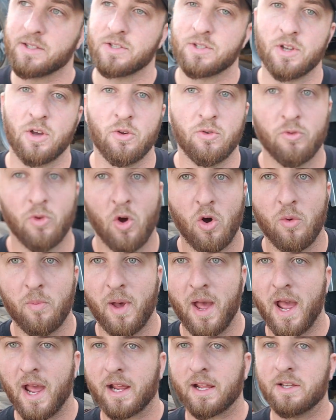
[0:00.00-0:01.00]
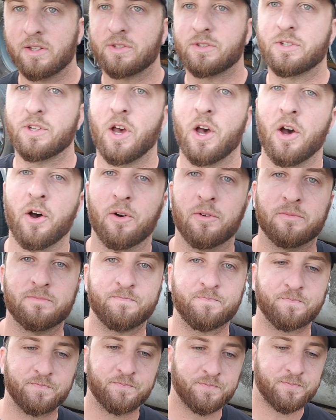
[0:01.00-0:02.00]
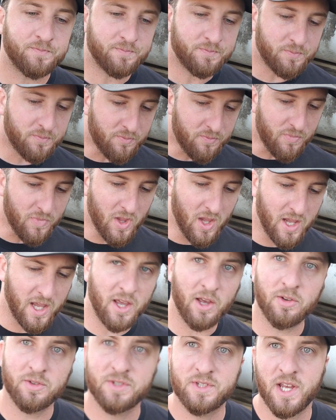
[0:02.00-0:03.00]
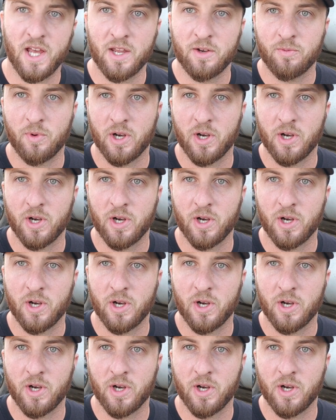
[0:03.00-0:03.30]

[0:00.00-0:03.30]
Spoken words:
his own rollback, so he'll send